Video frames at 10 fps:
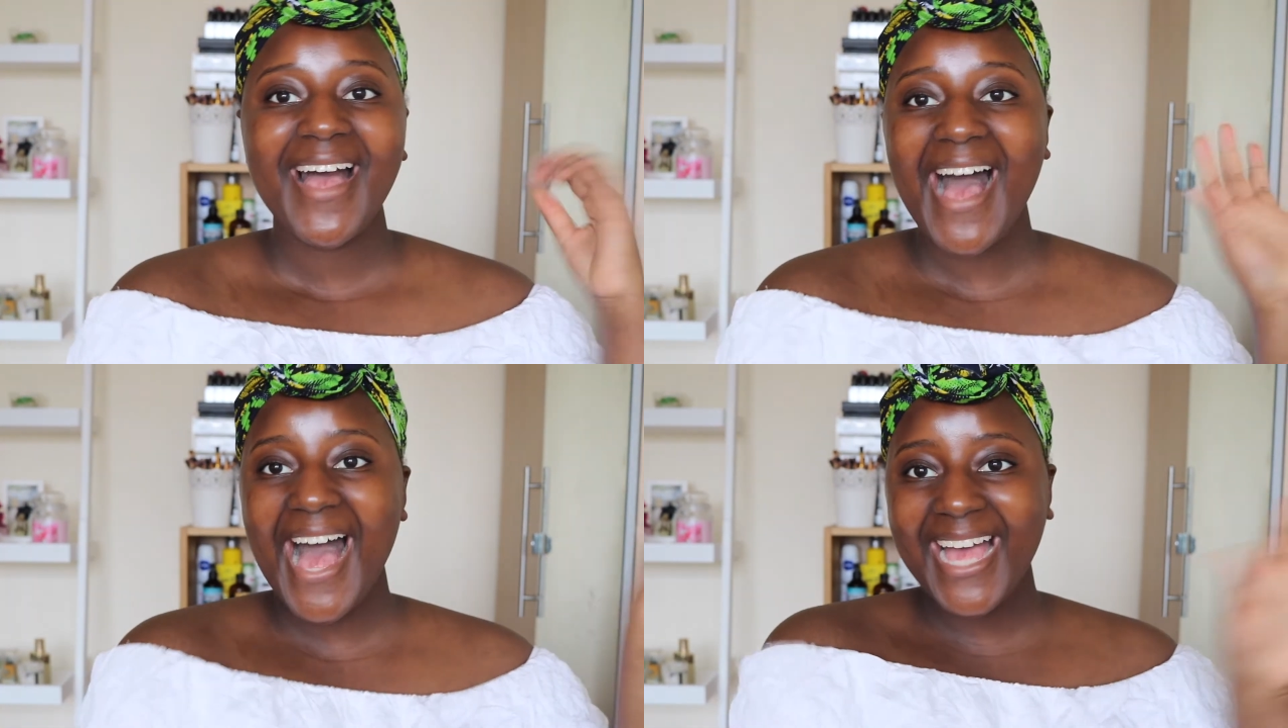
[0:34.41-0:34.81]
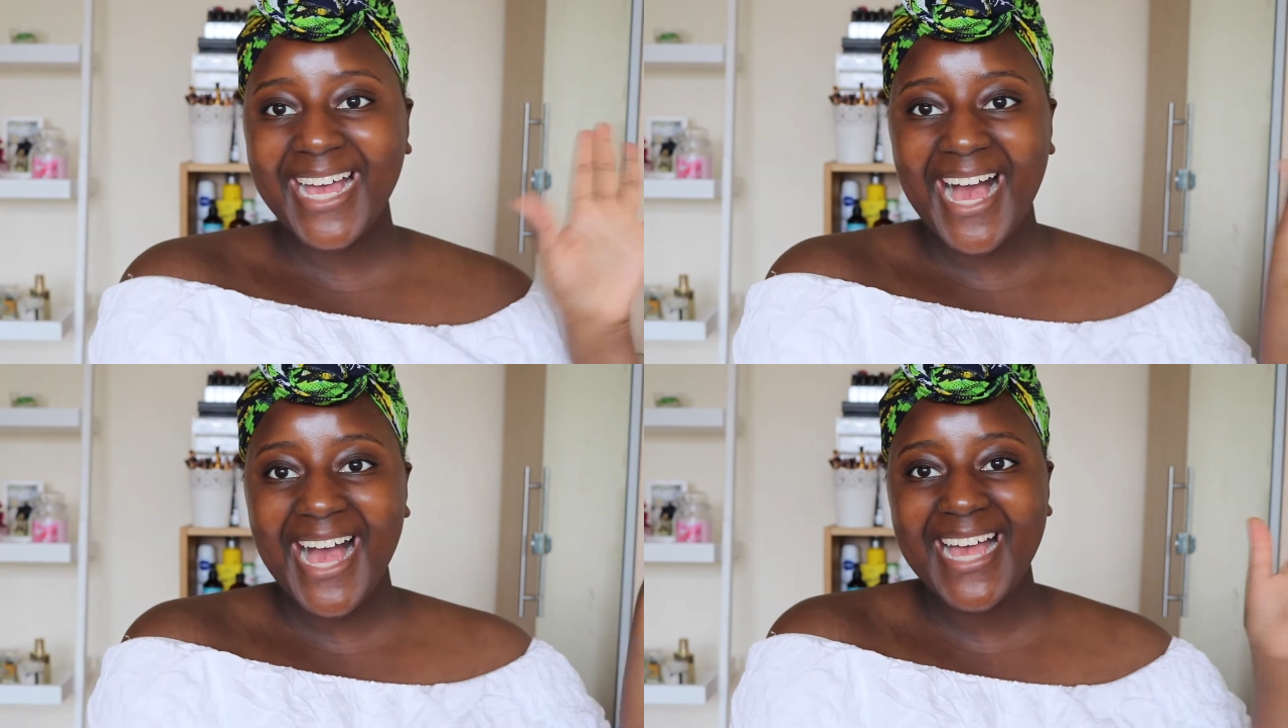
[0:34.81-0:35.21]

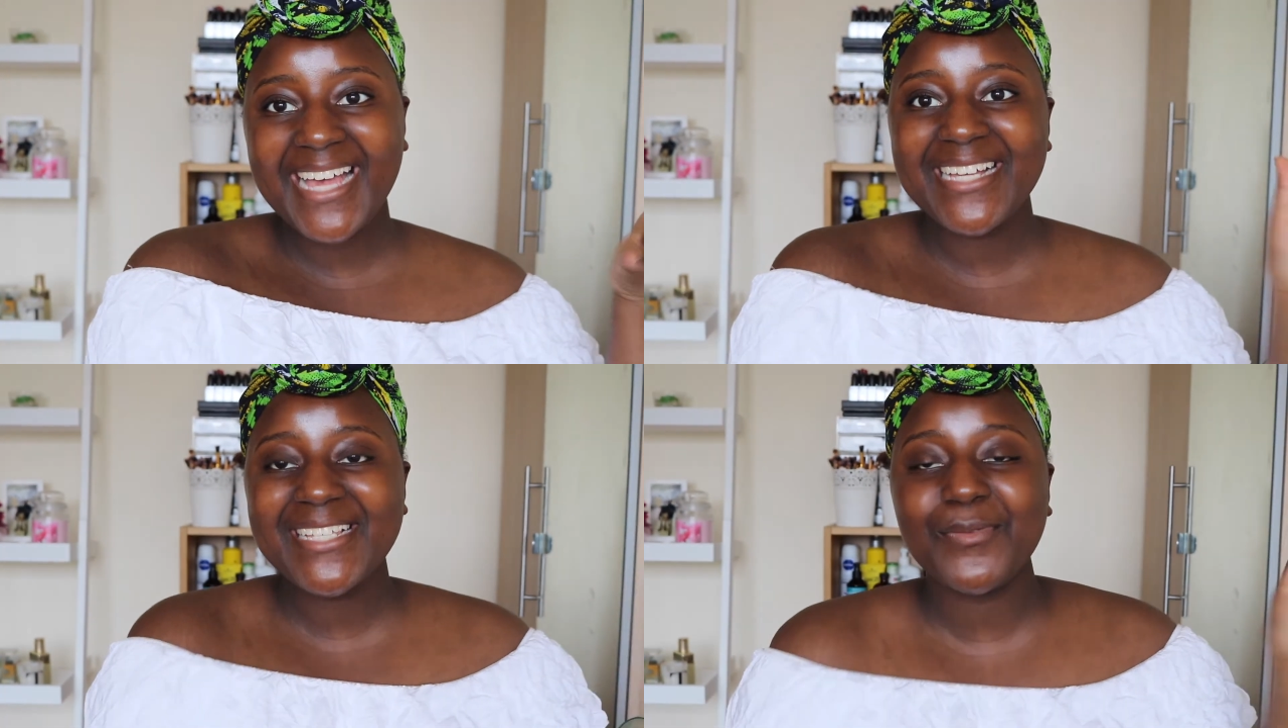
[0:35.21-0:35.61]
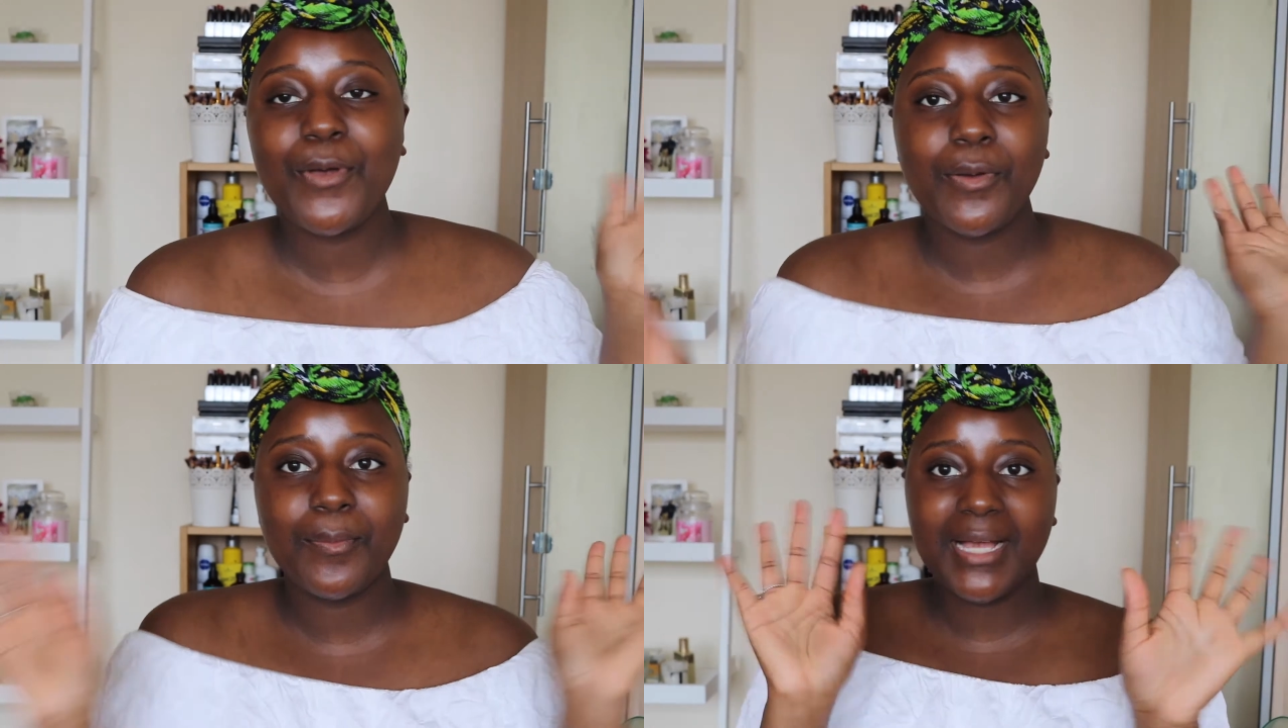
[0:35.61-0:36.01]
Hi guys,
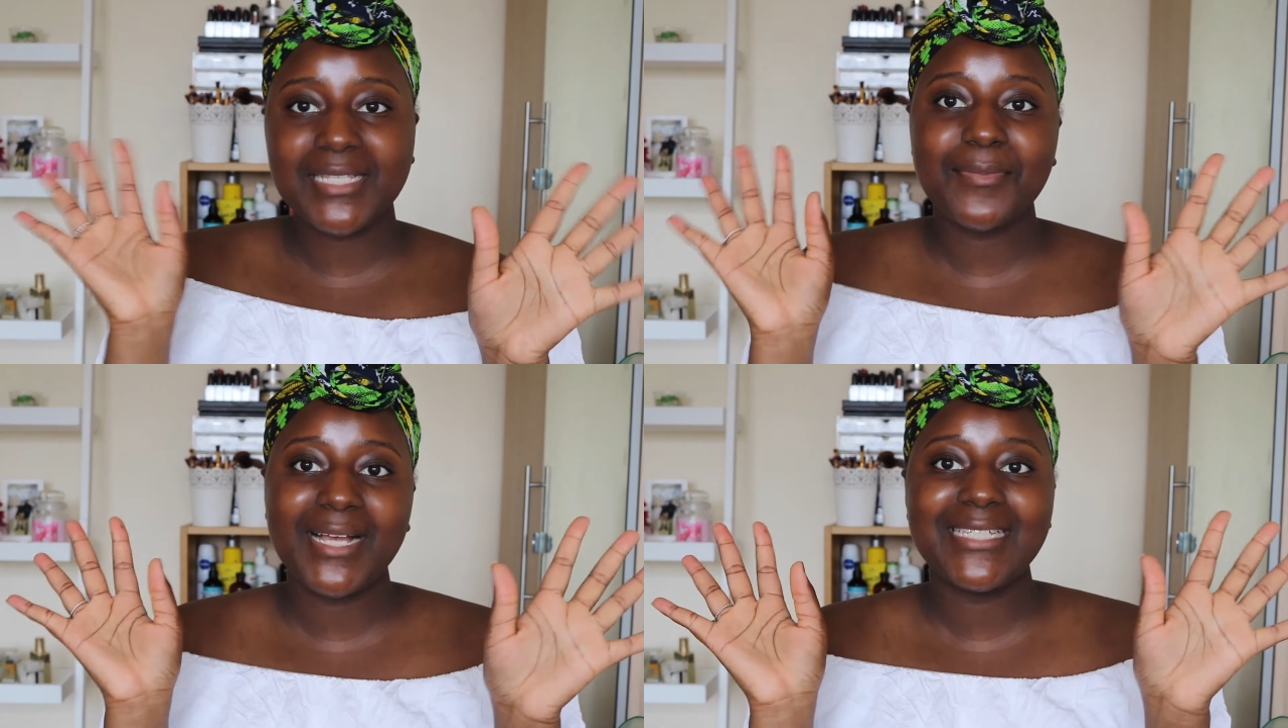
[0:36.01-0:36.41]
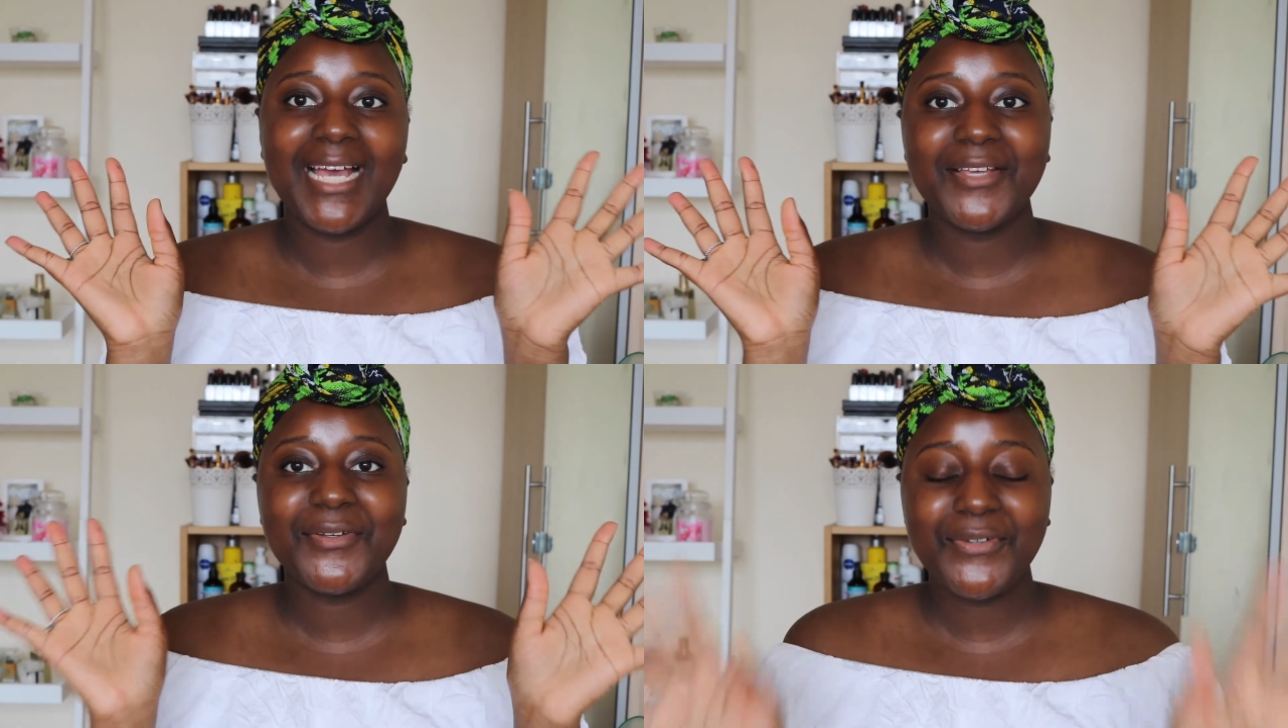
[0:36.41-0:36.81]
welcome back to my
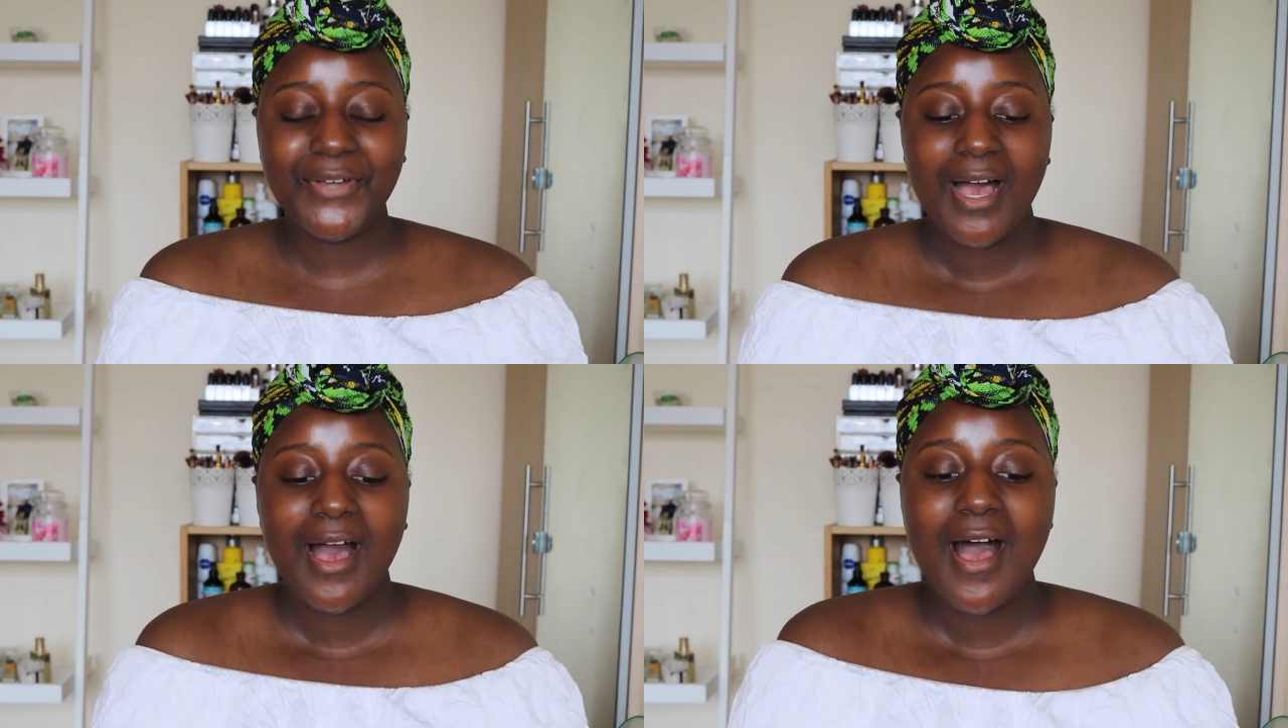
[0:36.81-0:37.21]
channel.